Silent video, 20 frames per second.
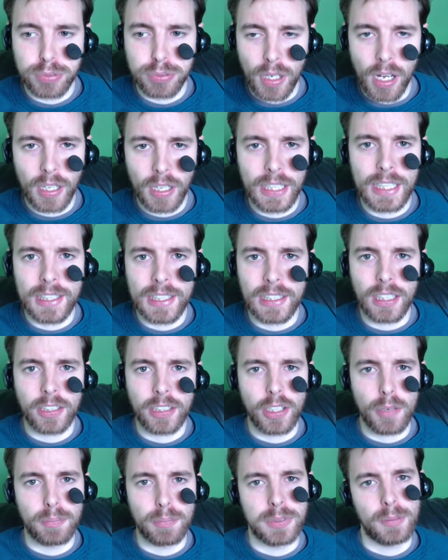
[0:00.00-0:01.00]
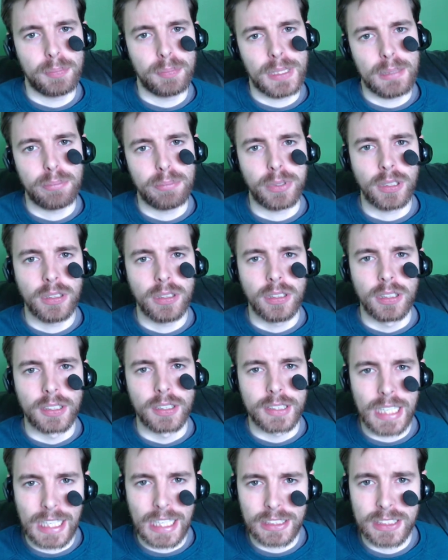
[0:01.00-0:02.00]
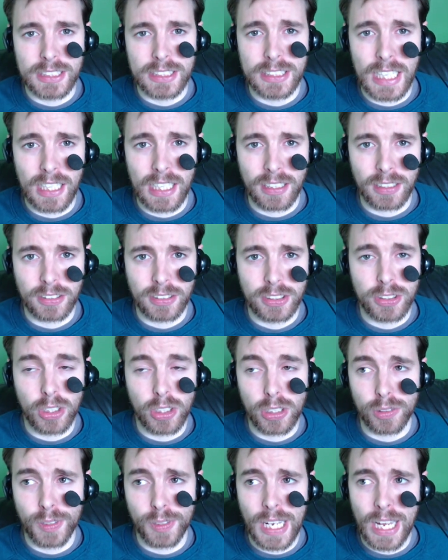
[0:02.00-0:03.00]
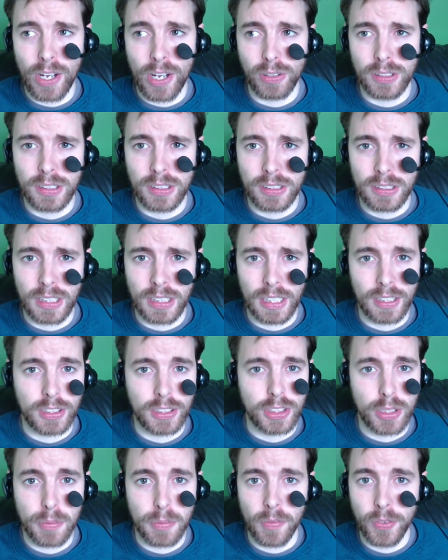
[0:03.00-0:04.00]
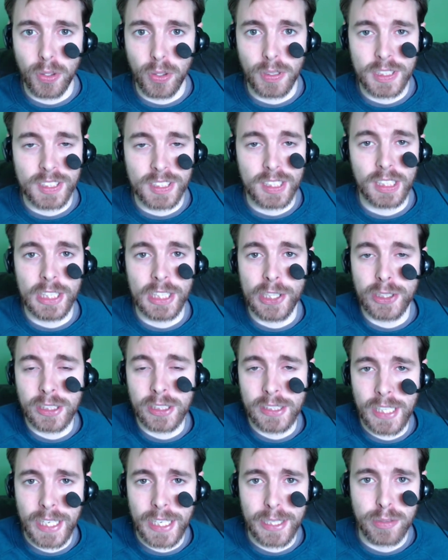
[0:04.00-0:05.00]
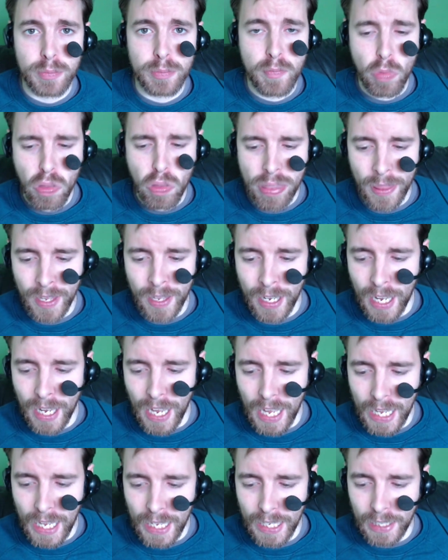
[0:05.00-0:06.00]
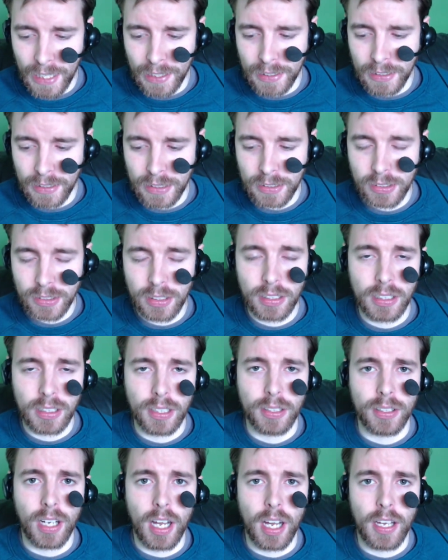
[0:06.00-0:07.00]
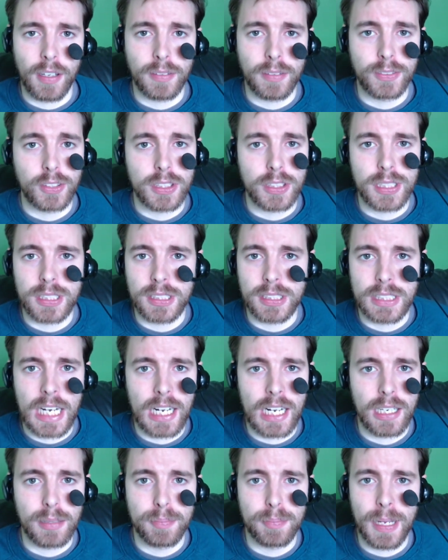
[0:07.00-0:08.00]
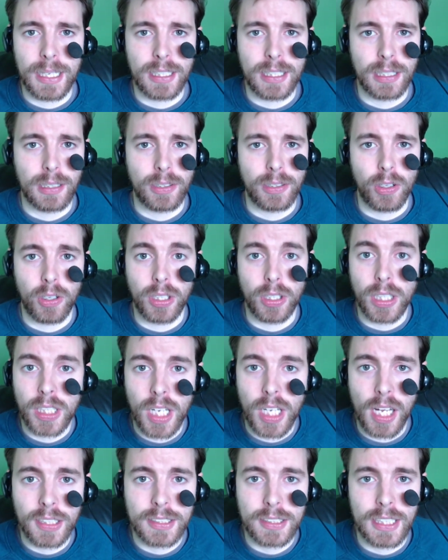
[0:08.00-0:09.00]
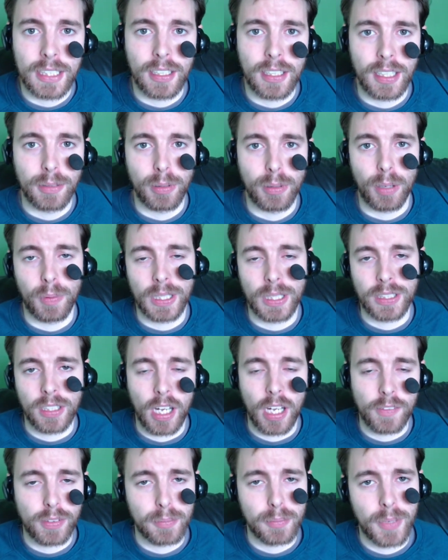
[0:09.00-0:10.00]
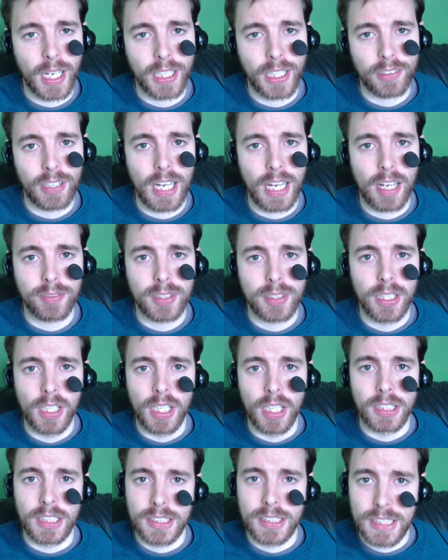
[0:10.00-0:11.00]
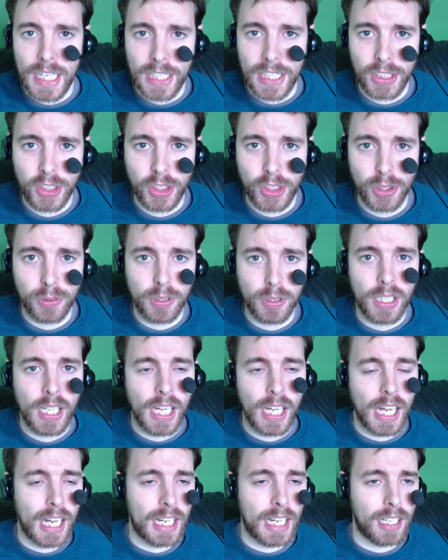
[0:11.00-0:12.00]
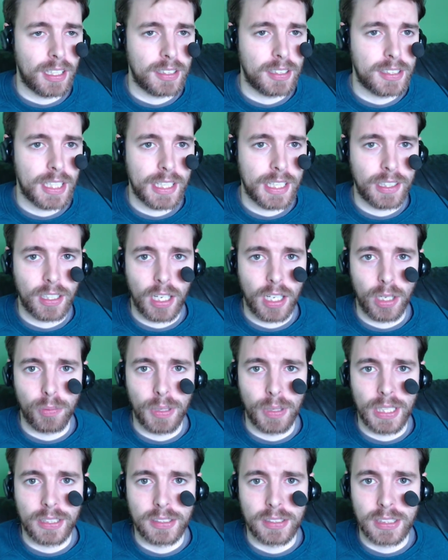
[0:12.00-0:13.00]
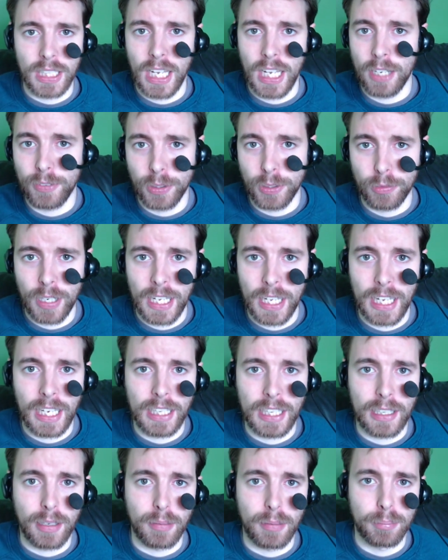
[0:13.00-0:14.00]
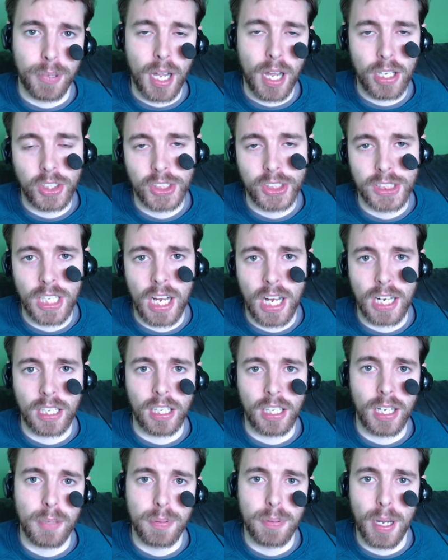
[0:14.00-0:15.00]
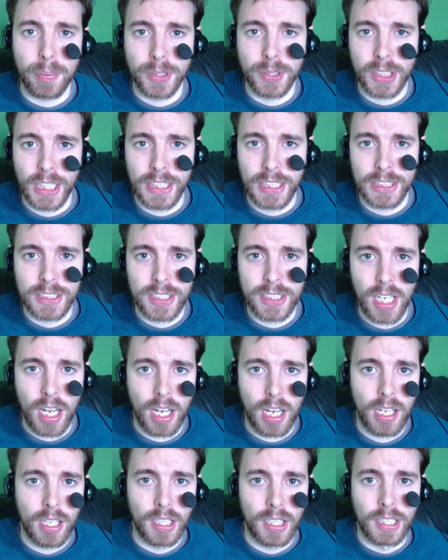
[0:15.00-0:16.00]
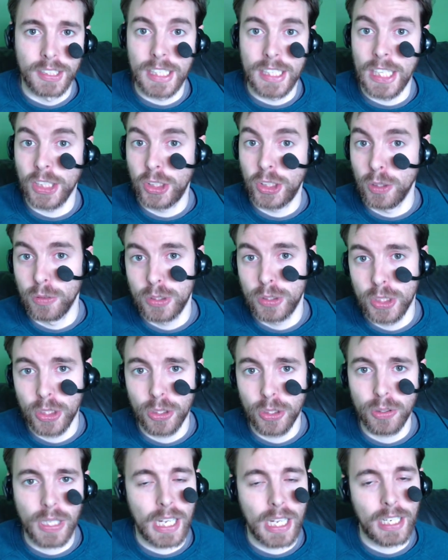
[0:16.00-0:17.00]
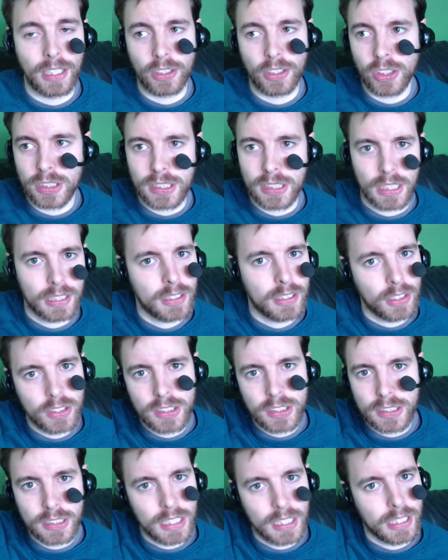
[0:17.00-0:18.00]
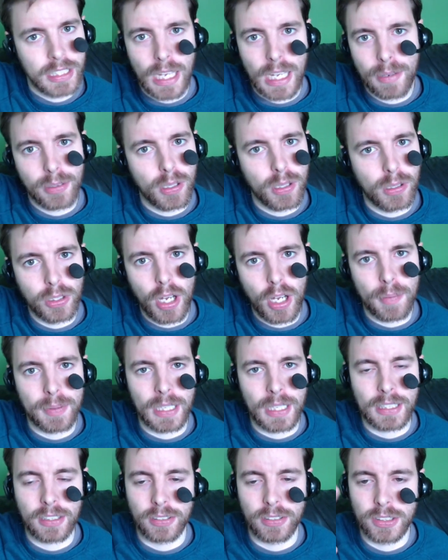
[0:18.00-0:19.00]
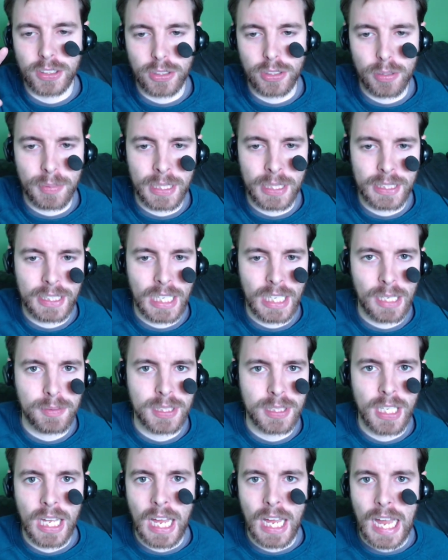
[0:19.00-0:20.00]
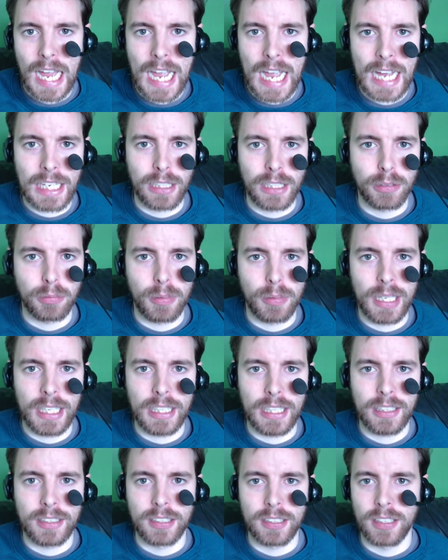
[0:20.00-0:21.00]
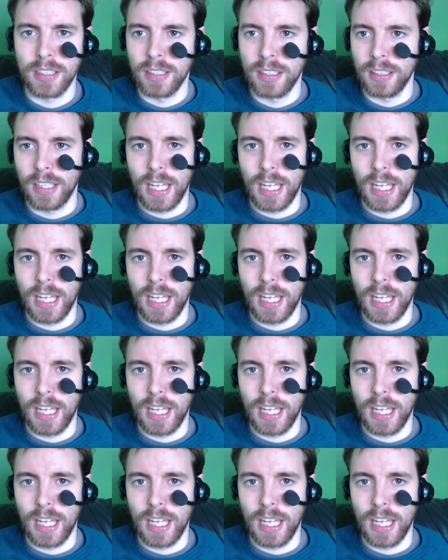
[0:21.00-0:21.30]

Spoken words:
brought in a couple of people that stuck around. Some of you are still here today, and I've just started making other content. I went on from Minecraft to Tenchu, and then I went to Heavy Rain and Bioshock, Lollipop Chainsaw, Tenchu 2, and it just kept going up. Like, there's so many games. Alan Wake,